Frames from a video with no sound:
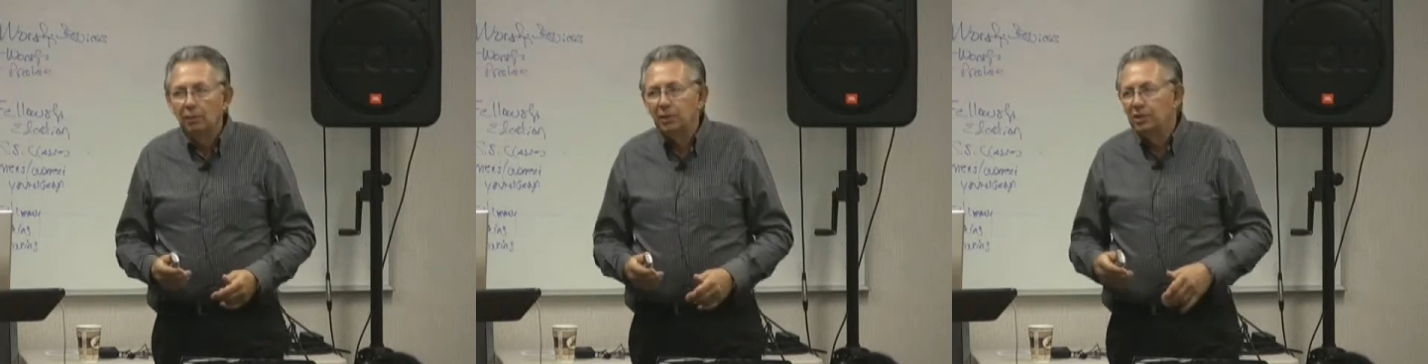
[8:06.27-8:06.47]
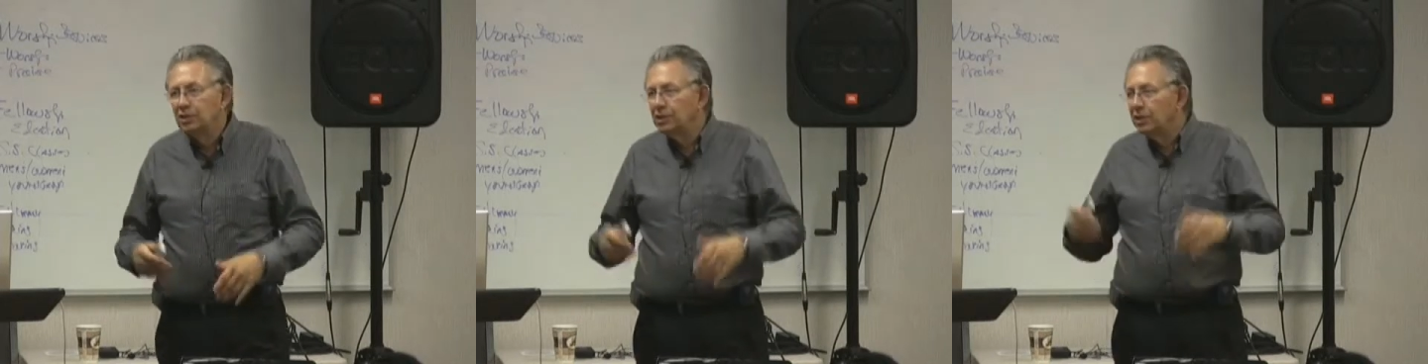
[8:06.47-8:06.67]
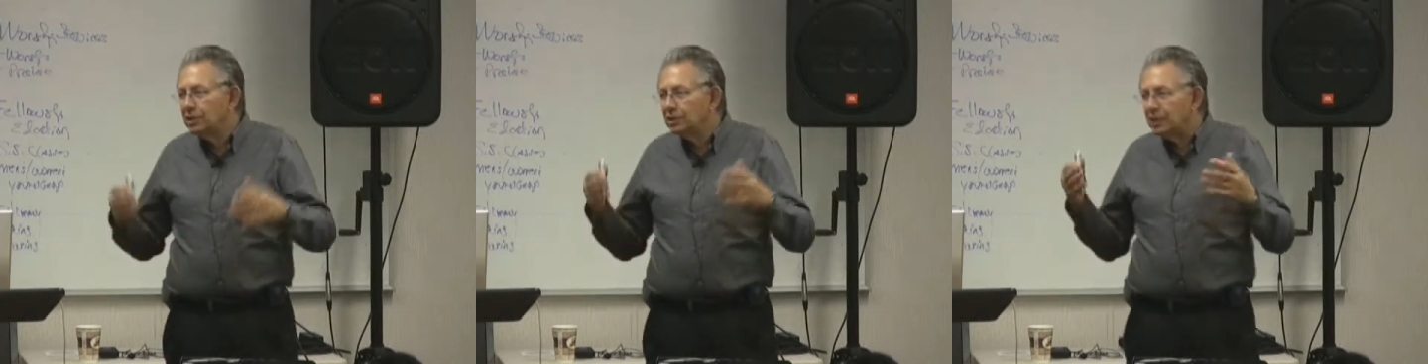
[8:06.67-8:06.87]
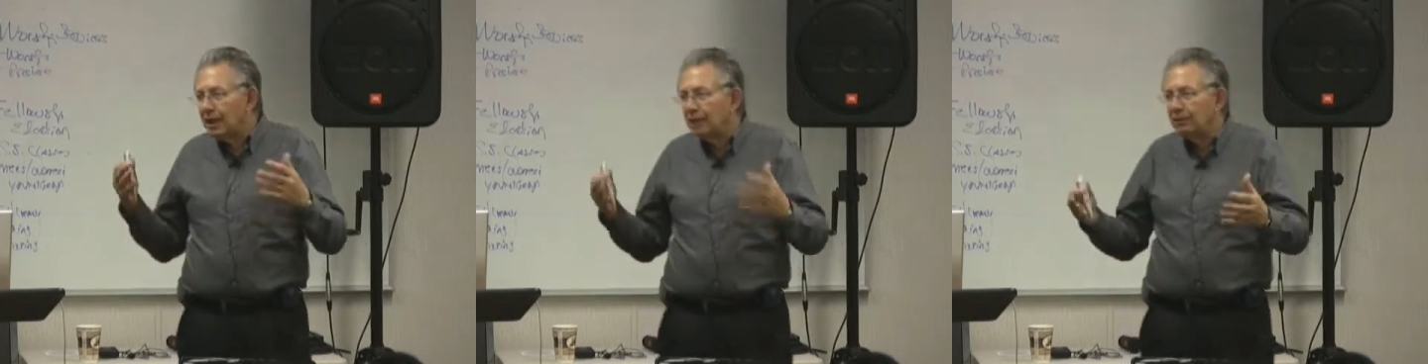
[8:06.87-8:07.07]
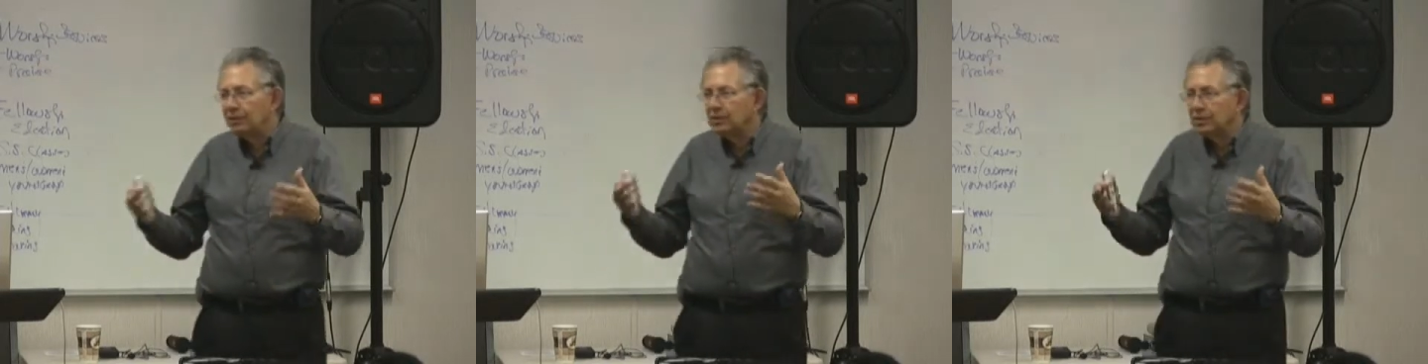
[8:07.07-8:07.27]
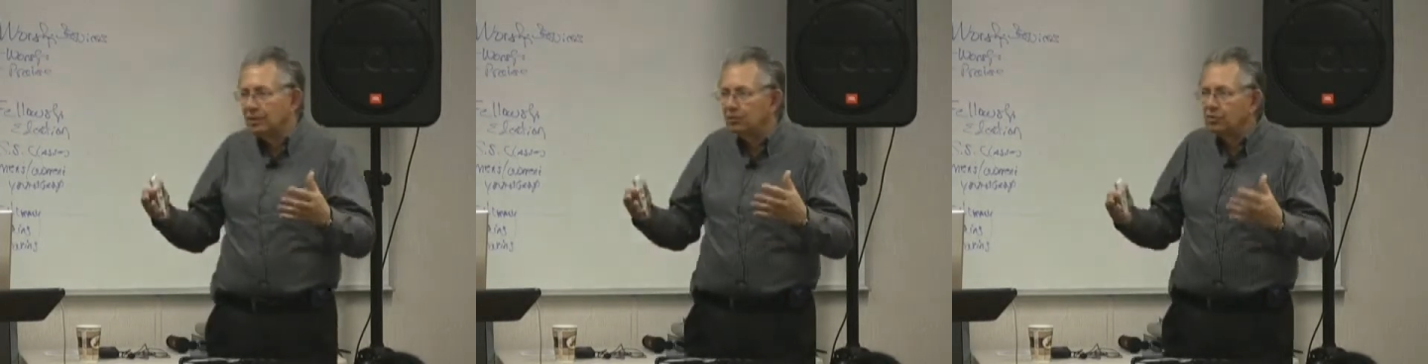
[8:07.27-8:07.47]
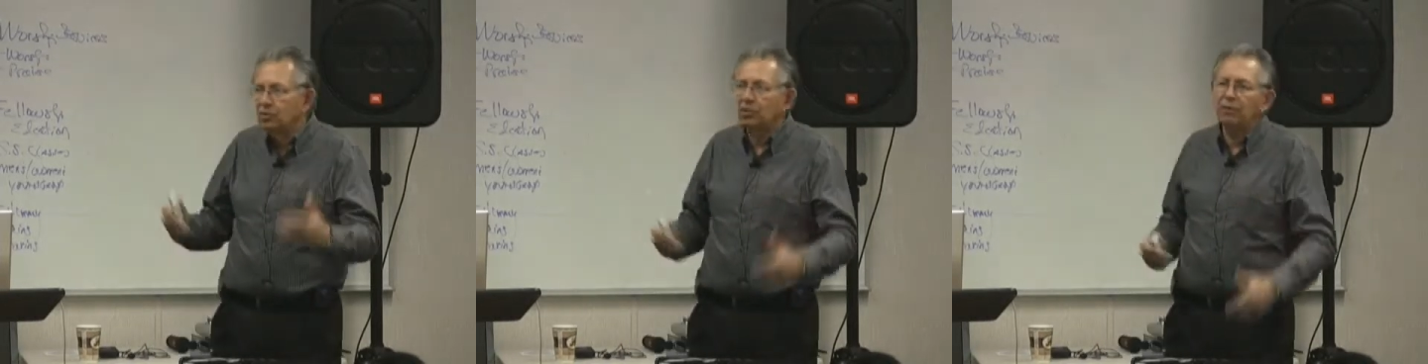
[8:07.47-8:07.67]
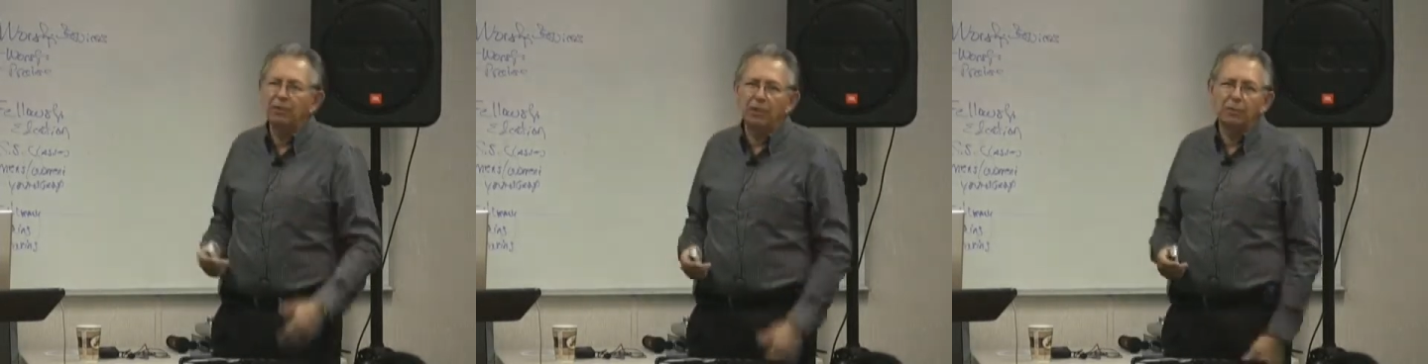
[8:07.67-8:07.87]
But just having some
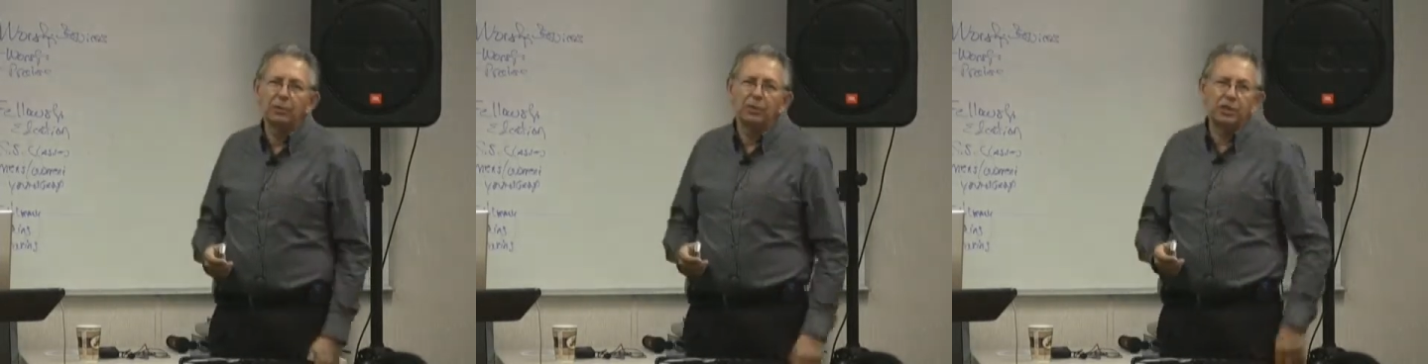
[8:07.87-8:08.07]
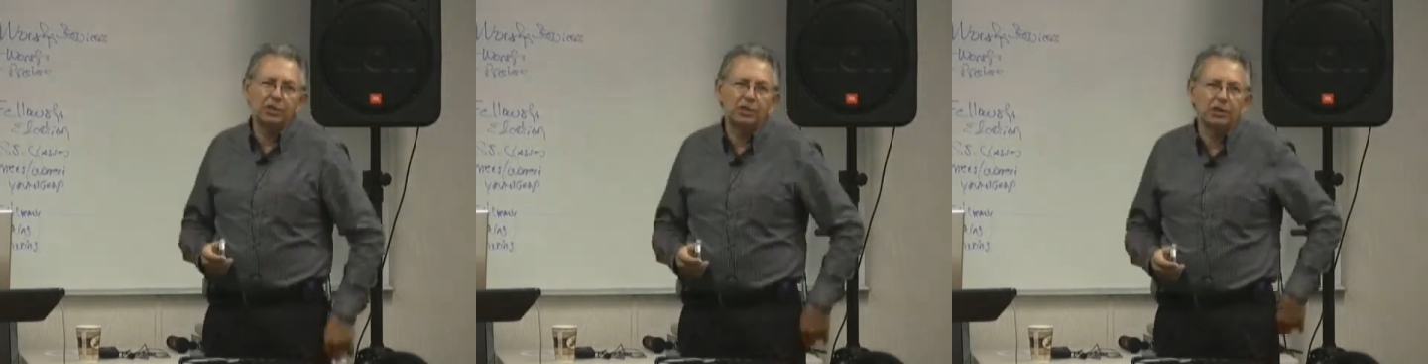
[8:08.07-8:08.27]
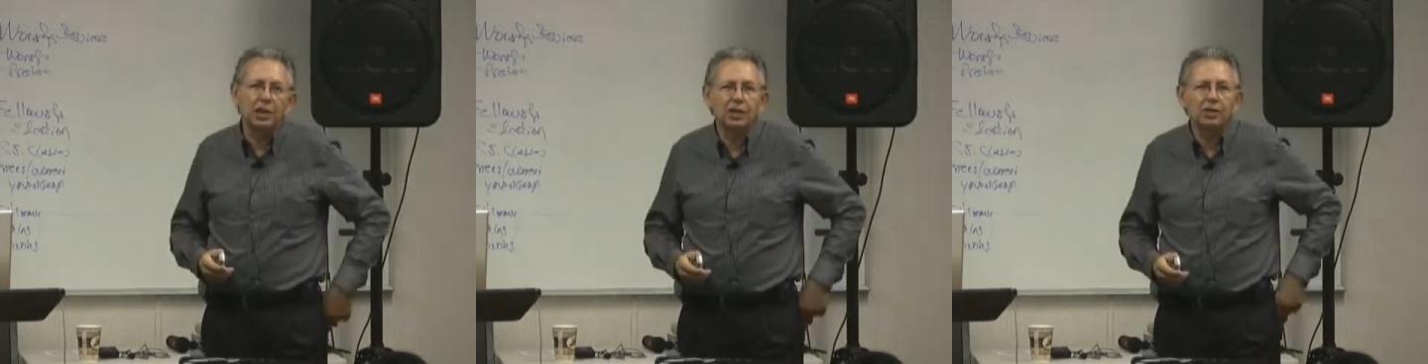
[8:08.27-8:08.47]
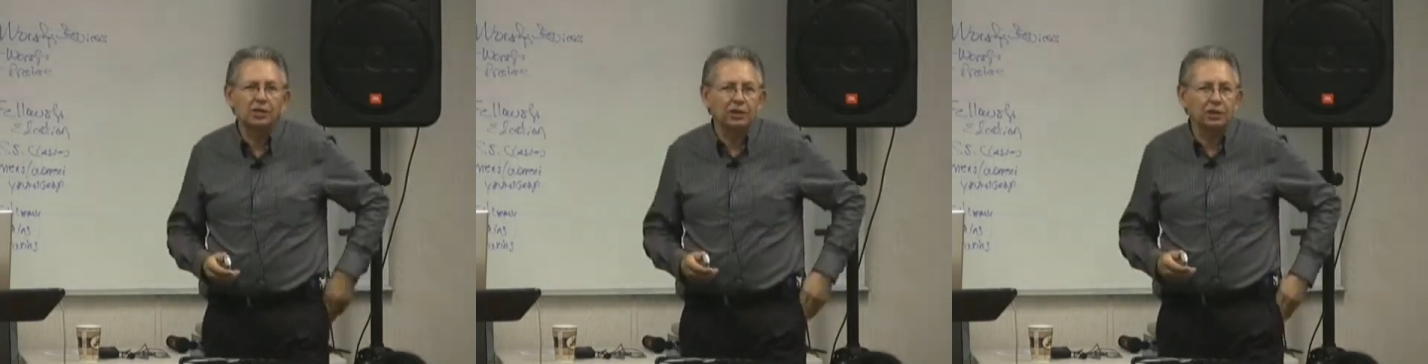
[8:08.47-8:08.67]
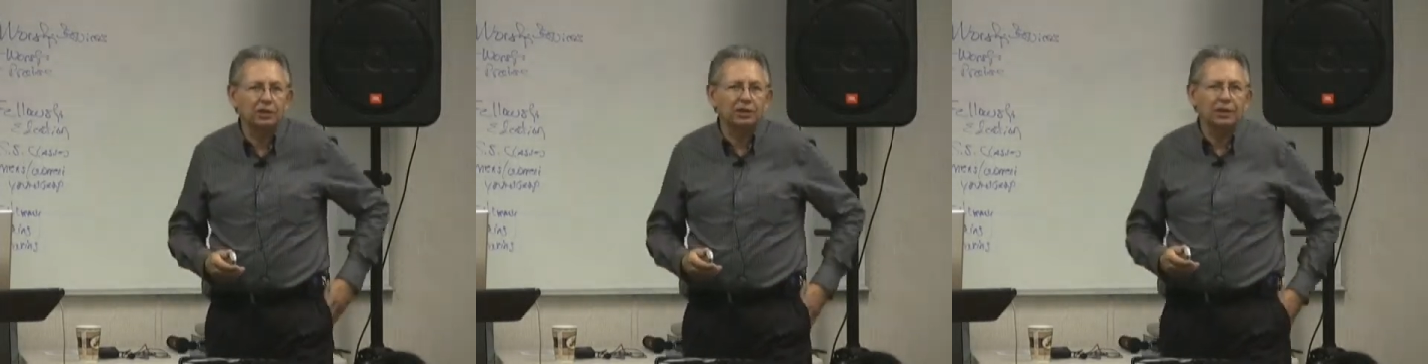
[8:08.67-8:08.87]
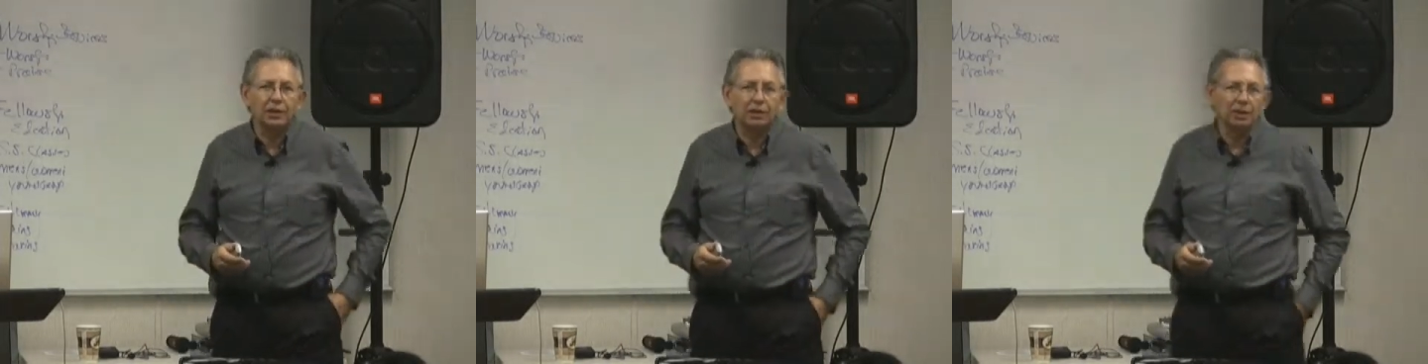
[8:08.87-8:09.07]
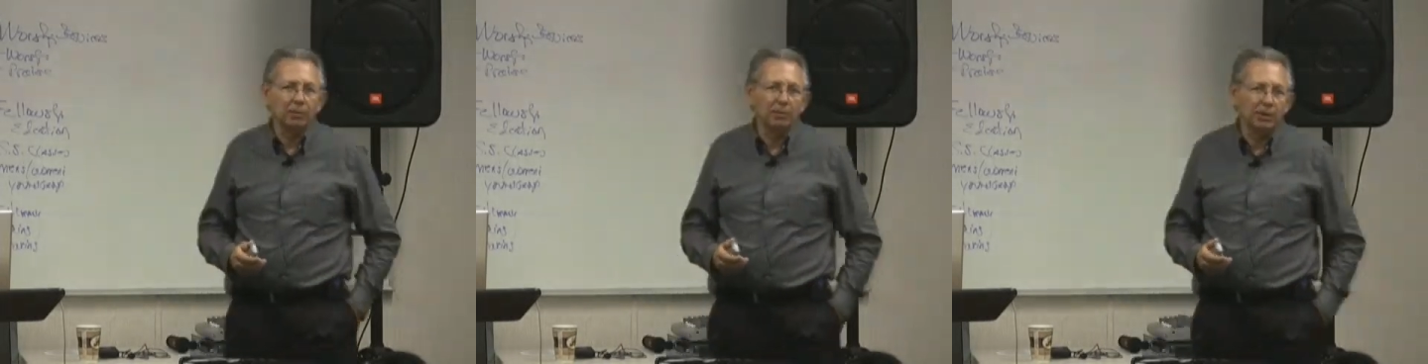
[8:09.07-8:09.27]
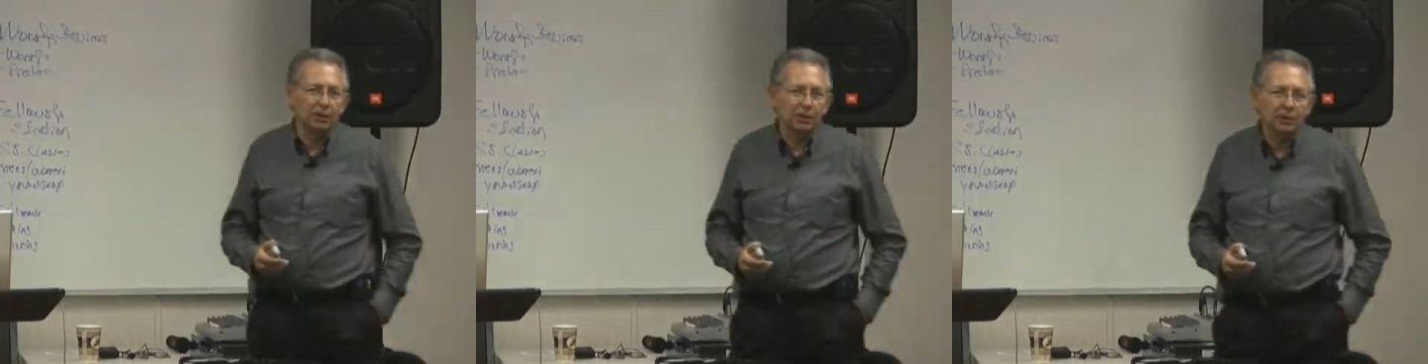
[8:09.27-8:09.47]
sort of an appreciation
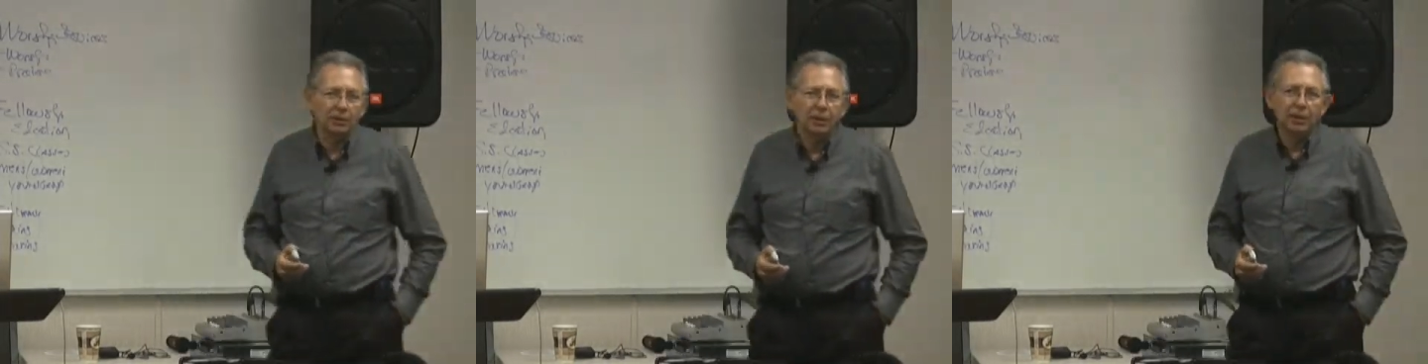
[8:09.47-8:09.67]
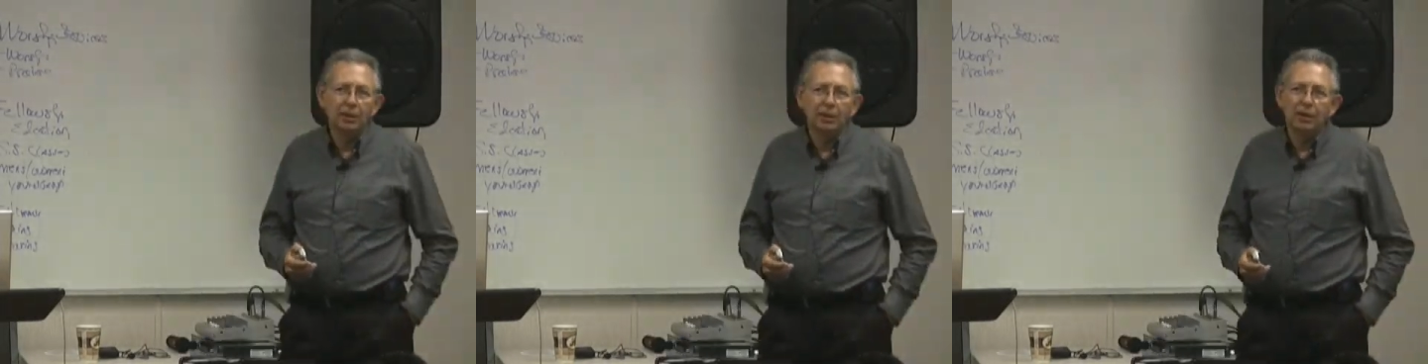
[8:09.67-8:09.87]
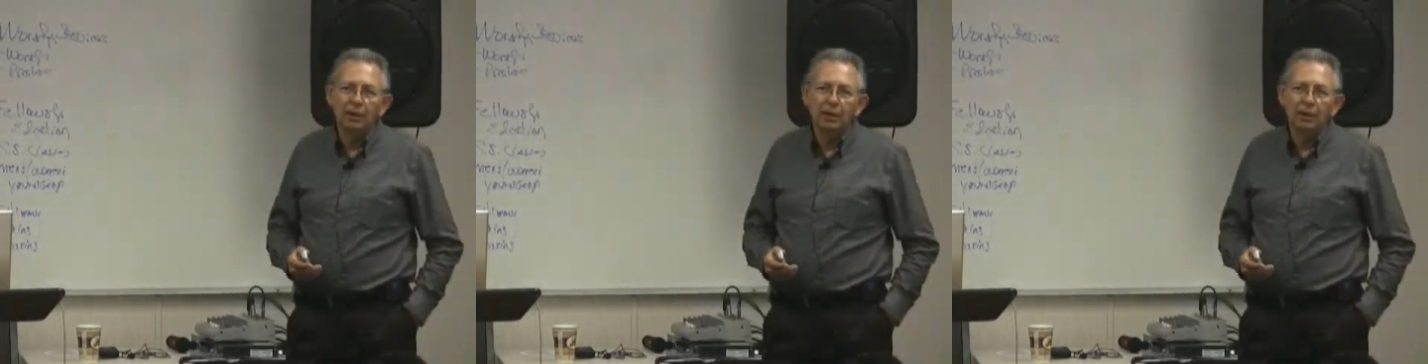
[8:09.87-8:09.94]
dinner meal